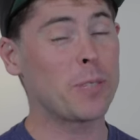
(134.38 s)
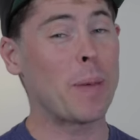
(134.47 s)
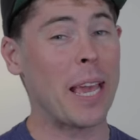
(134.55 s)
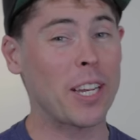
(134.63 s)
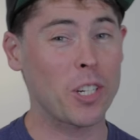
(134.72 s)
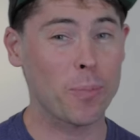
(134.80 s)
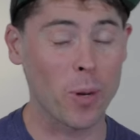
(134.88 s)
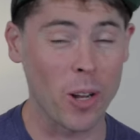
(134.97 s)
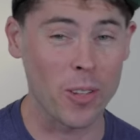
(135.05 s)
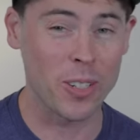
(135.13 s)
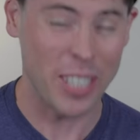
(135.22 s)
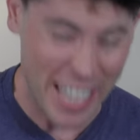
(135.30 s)
Spanish
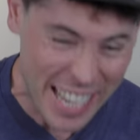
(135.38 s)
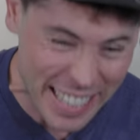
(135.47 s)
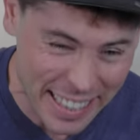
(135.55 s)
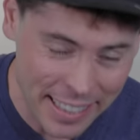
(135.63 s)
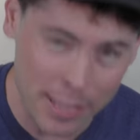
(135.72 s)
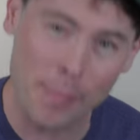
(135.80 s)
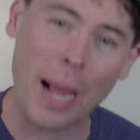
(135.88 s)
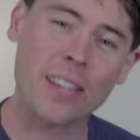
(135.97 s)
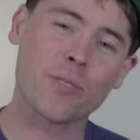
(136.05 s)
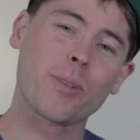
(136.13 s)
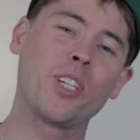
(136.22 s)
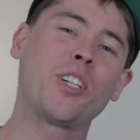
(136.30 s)
brothers in the
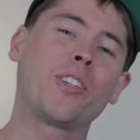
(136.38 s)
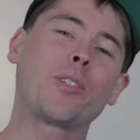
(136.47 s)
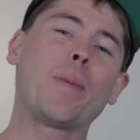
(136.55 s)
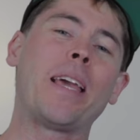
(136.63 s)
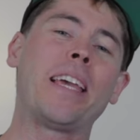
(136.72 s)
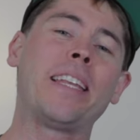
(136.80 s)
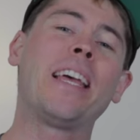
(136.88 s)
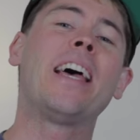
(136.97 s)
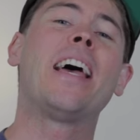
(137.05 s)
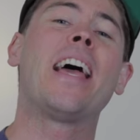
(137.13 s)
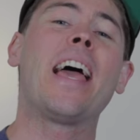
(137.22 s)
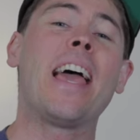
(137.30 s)
Basque region of Spain.
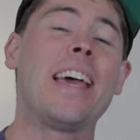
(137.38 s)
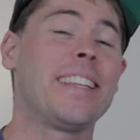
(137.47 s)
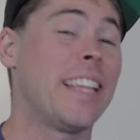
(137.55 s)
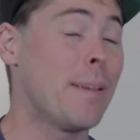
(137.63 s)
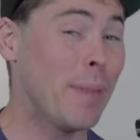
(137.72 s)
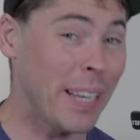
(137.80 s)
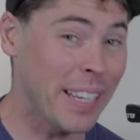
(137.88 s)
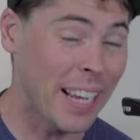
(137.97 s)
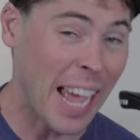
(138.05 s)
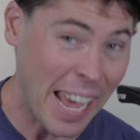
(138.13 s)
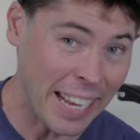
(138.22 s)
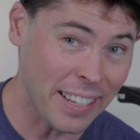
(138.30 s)
And they
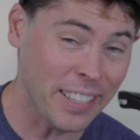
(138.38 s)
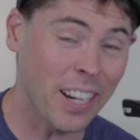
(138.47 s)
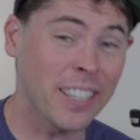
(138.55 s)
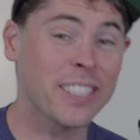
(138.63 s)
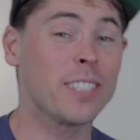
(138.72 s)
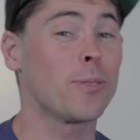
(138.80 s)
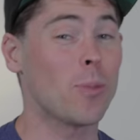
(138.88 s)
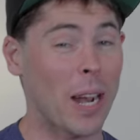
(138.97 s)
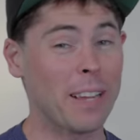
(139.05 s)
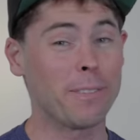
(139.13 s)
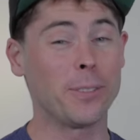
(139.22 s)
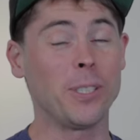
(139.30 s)
made handguns and
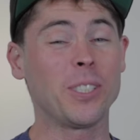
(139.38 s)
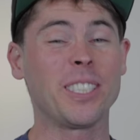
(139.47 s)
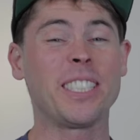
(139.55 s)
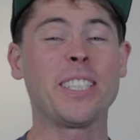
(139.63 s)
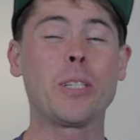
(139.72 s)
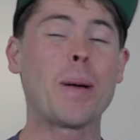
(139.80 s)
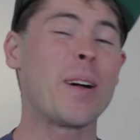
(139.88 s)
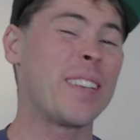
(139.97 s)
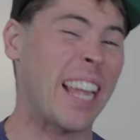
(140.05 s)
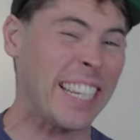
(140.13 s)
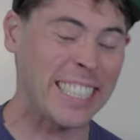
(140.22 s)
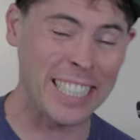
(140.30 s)
rifles until about
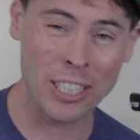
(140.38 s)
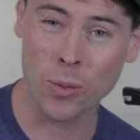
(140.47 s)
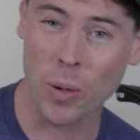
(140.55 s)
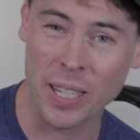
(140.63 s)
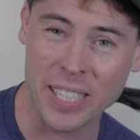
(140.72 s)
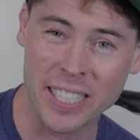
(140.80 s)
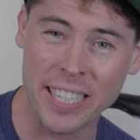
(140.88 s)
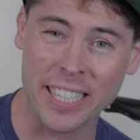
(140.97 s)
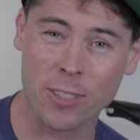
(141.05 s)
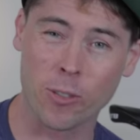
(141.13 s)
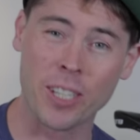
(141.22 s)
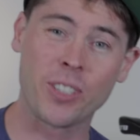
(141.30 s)

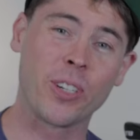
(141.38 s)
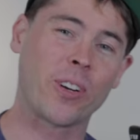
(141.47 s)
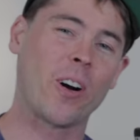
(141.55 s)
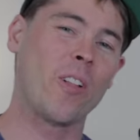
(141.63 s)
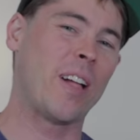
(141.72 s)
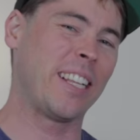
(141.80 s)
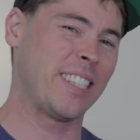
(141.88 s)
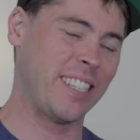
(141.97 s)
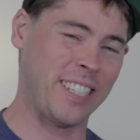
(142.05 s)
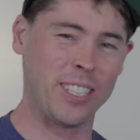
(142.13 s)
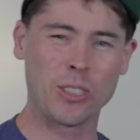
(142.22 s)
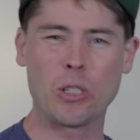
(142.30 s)
1926 when they took all that
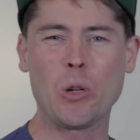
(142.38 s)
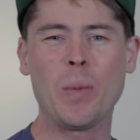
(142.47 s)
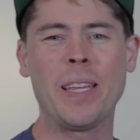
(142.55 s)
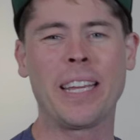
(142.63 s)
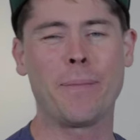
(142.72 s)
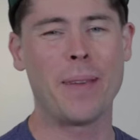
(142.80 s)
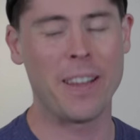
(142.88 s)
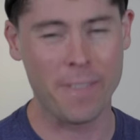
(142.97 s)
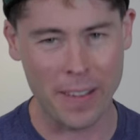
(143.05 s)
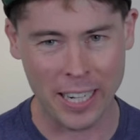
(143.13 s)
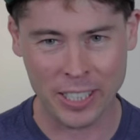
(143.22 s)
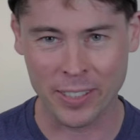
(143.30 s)
steel tubing and
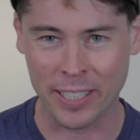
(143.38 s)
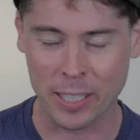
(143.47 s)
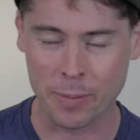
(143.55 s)
manufacturing